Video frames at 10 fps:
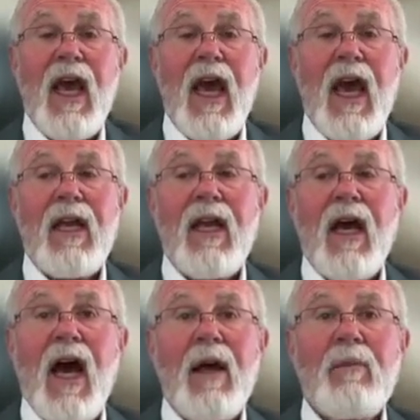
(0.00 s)
and
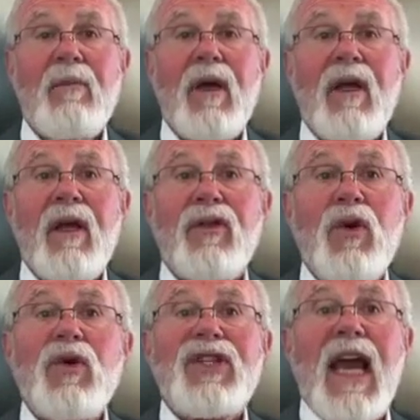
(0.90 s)
I'm
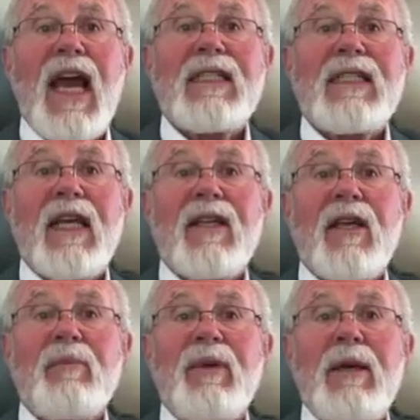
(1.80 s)
enthusiastic
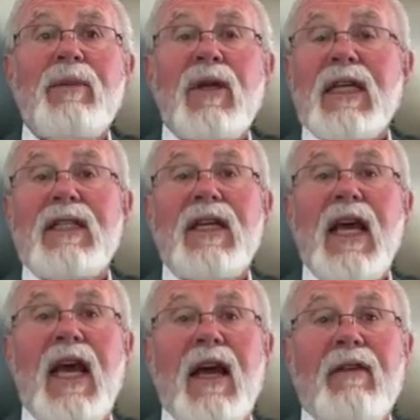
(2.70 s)
that people like
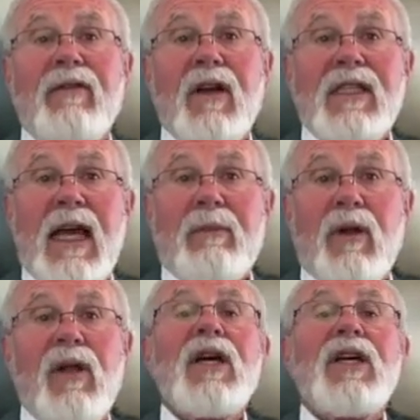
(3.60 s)
today, for example,